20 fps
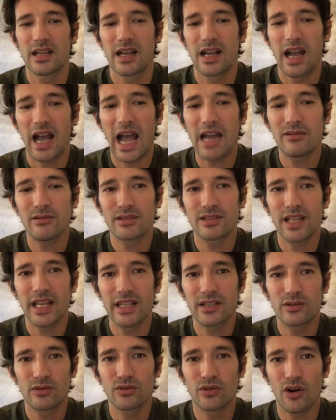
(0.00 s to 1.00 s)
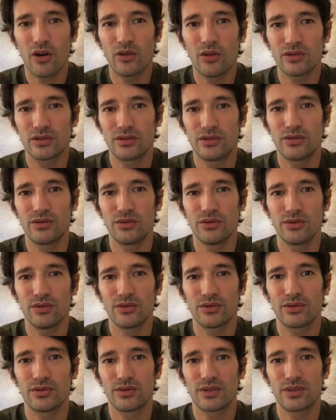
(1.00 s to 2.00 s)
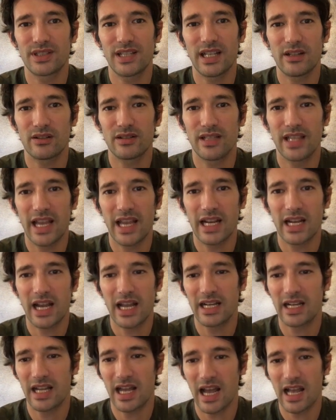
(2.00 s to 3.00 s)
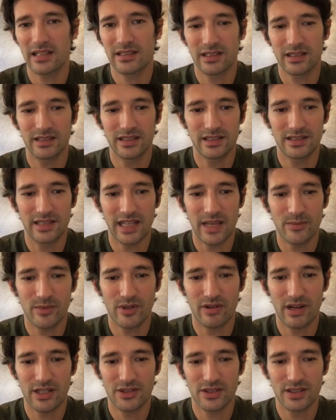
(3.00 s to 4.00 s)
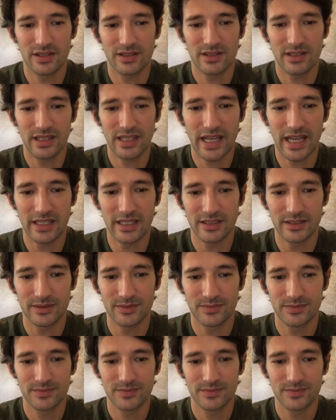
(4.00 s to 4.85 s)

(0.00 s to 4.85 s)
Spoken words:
I would say to go to Xenotech and ask the same questions again.